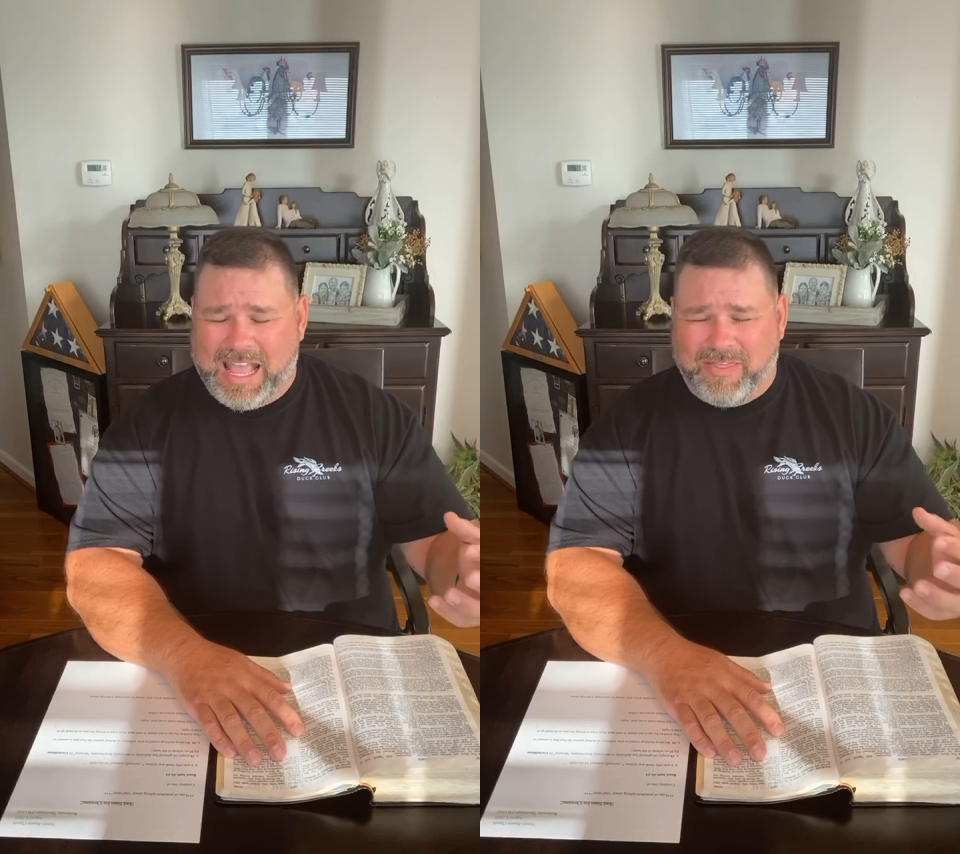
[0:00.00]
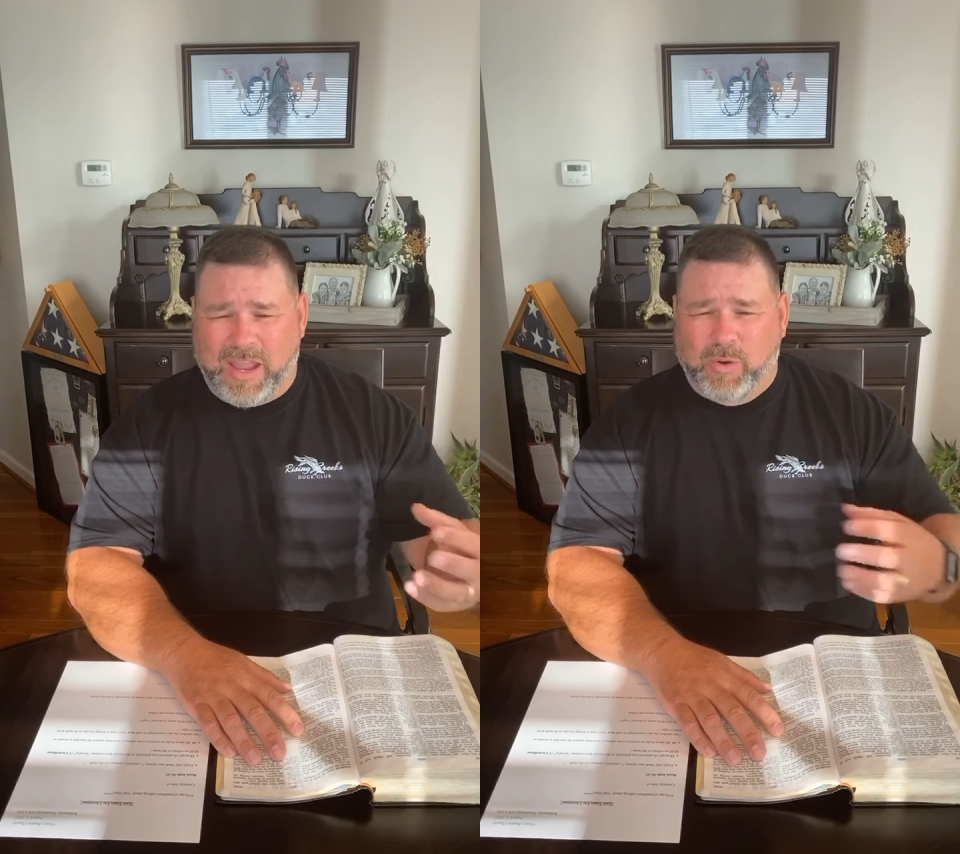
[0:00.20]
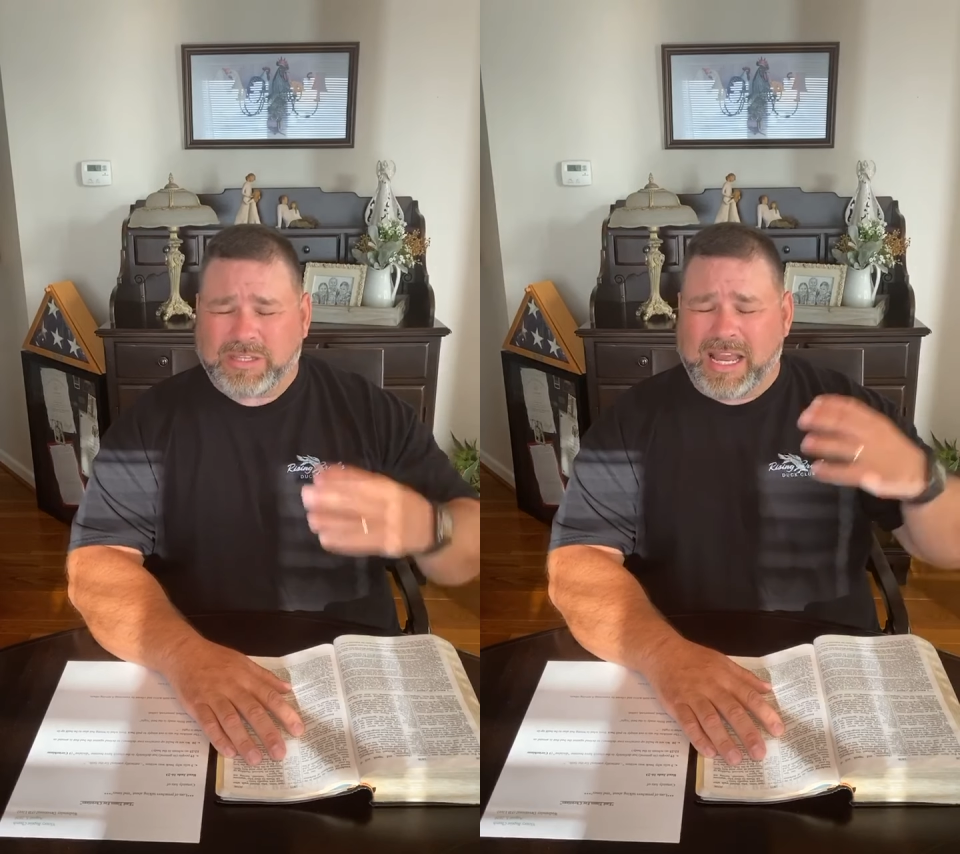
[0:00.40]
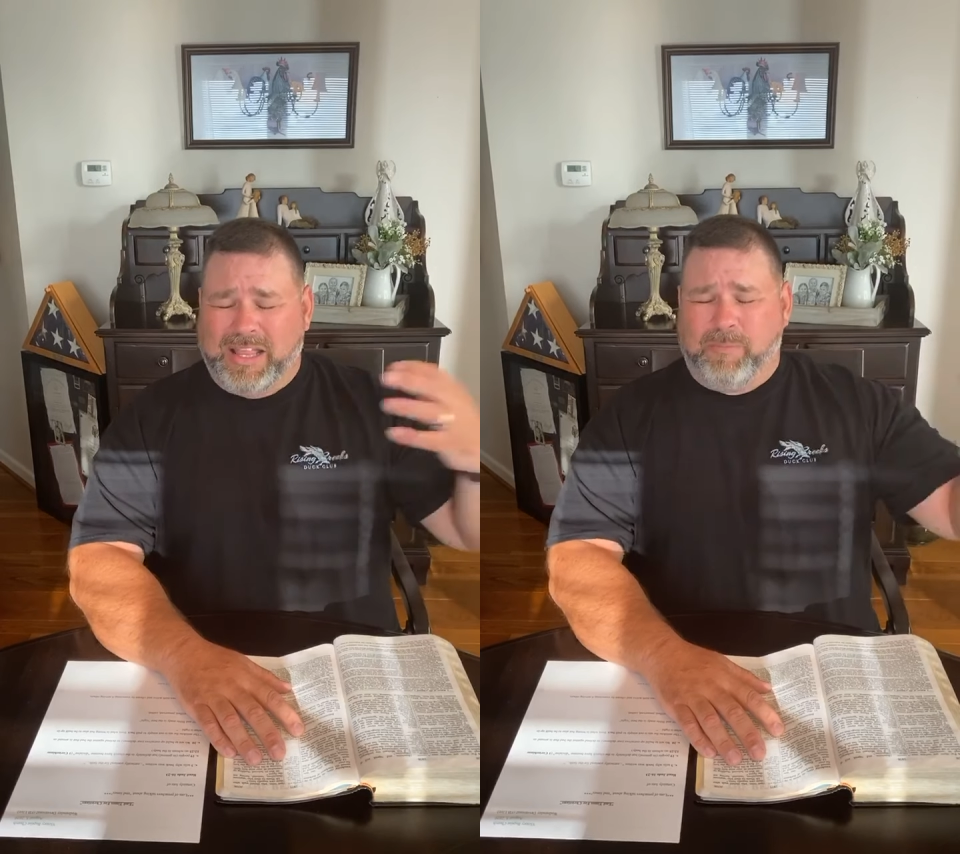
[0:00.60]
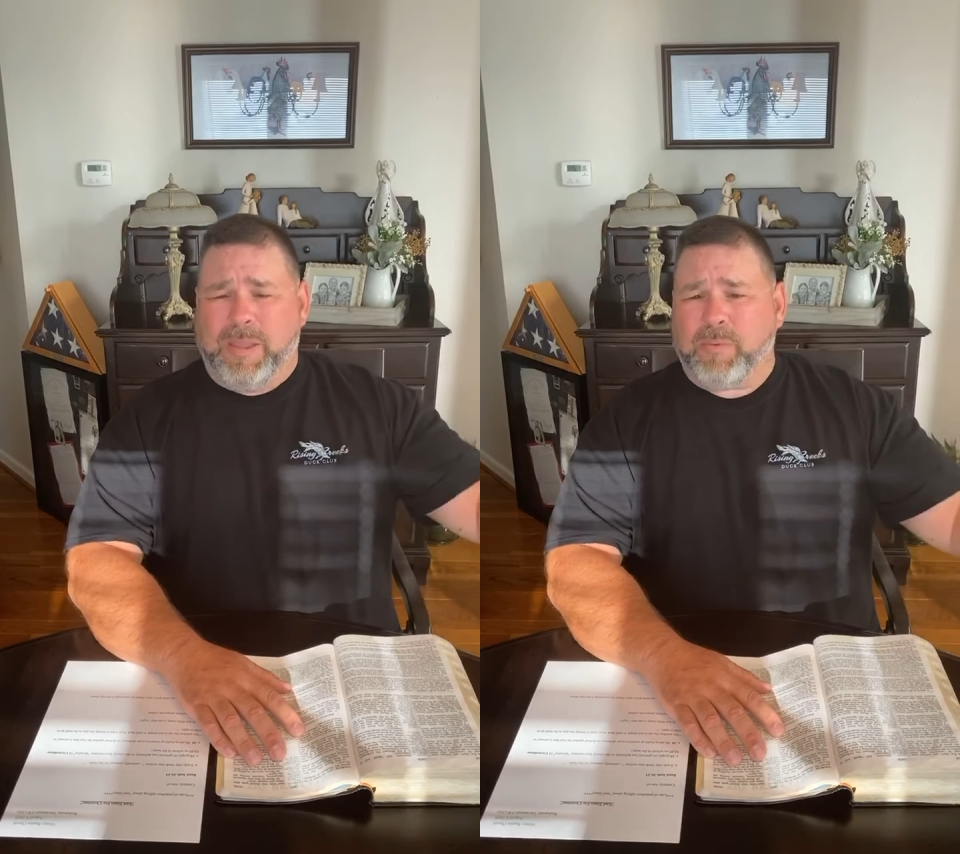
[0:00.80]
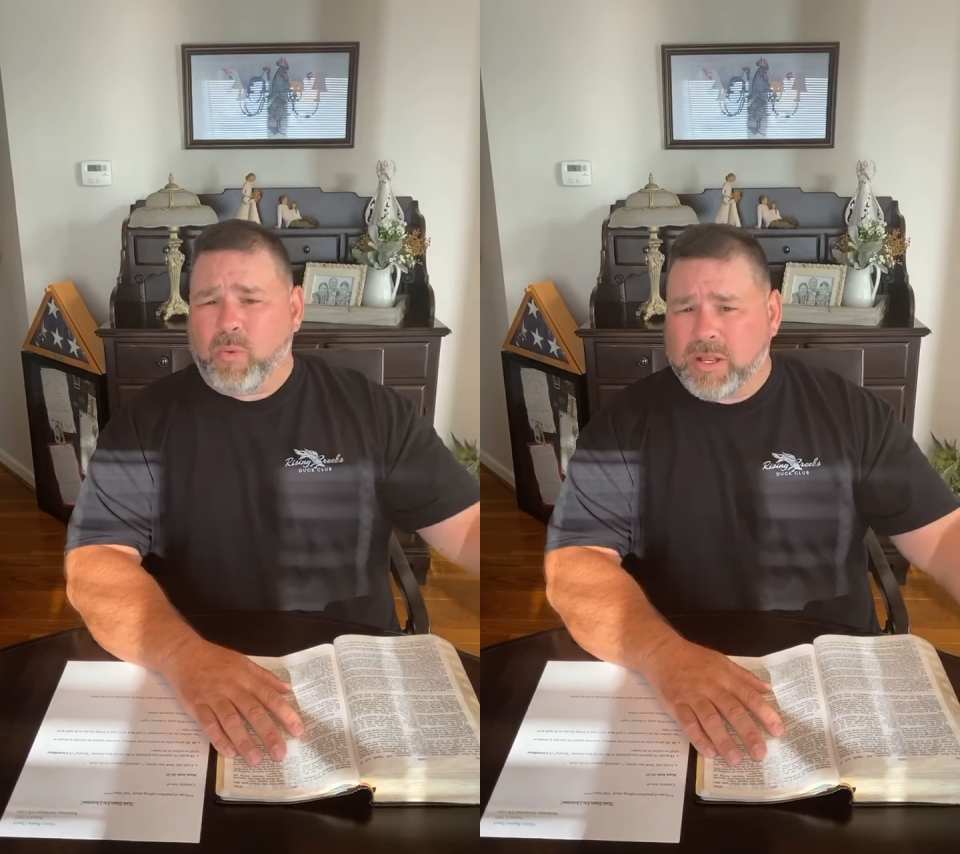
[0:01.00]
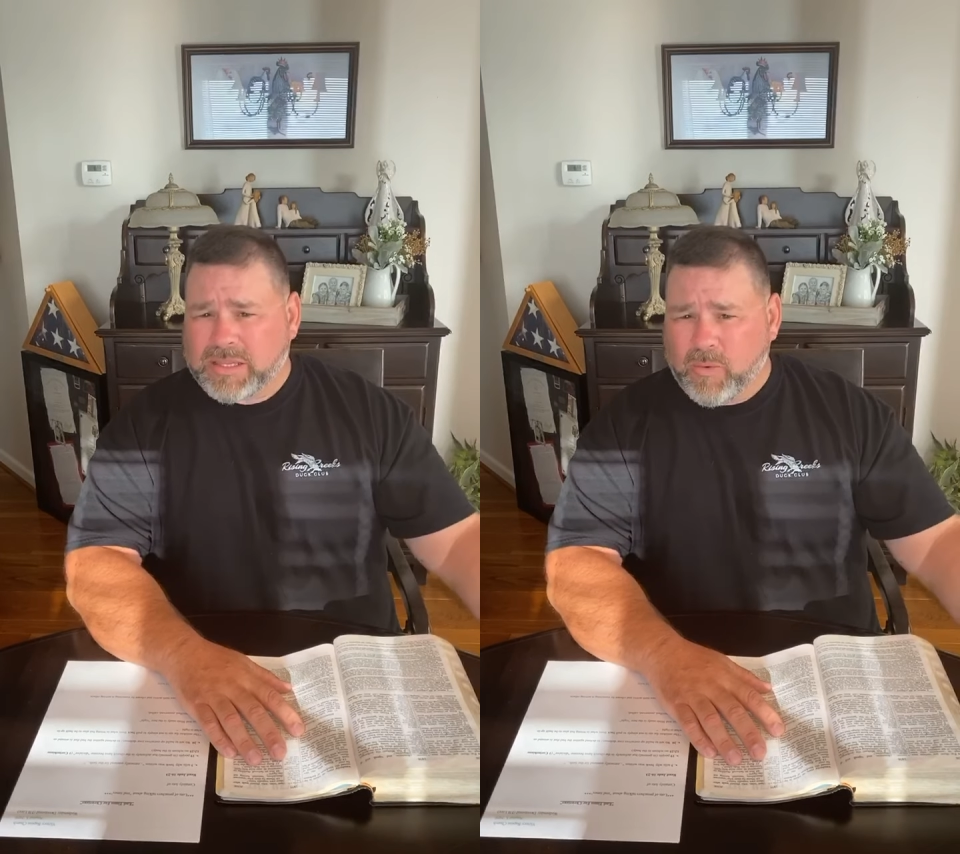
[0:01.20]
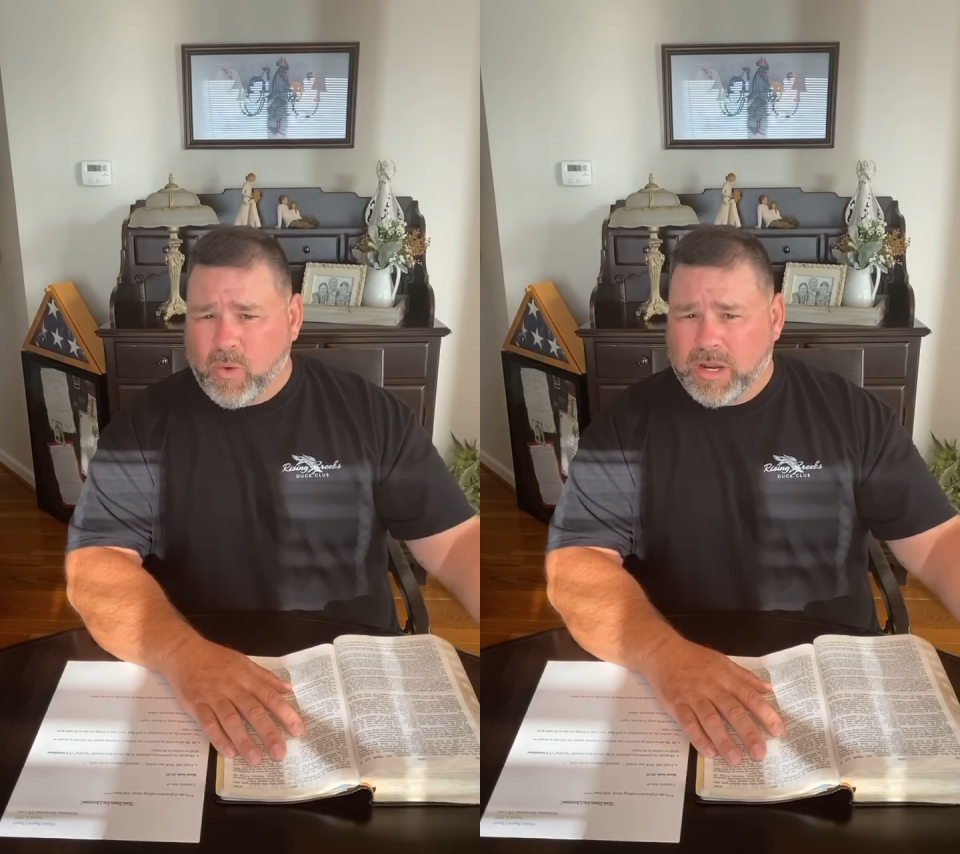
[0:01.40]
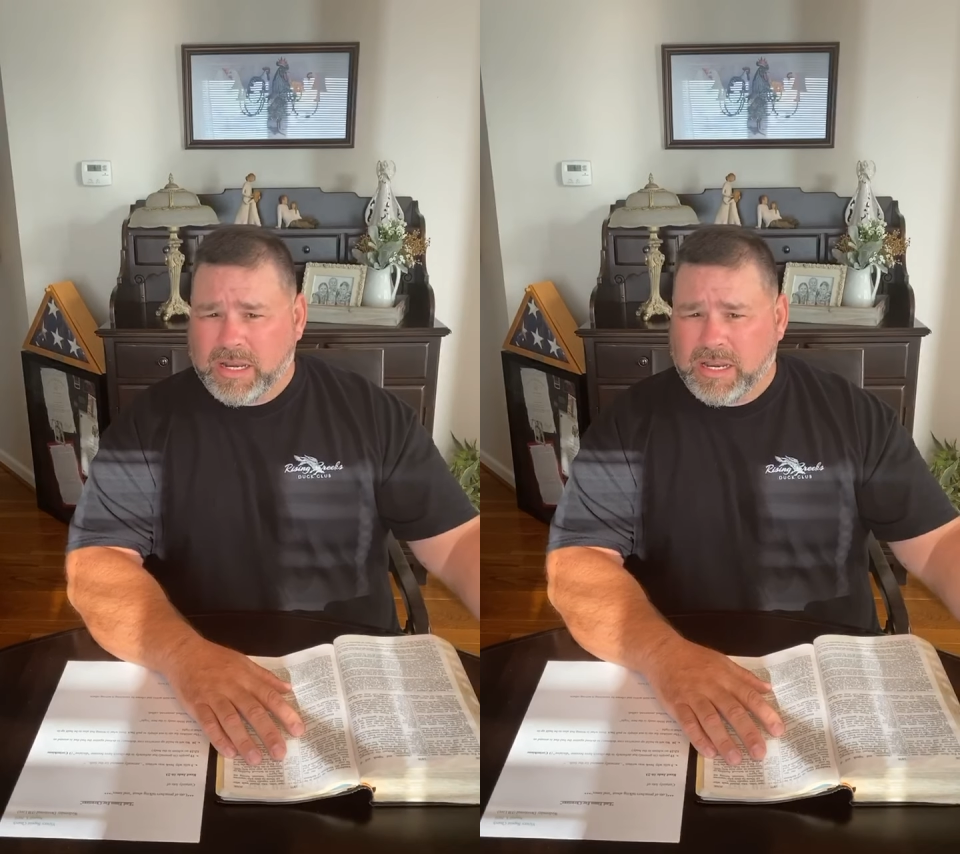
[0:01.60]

and they were telling people what they wanted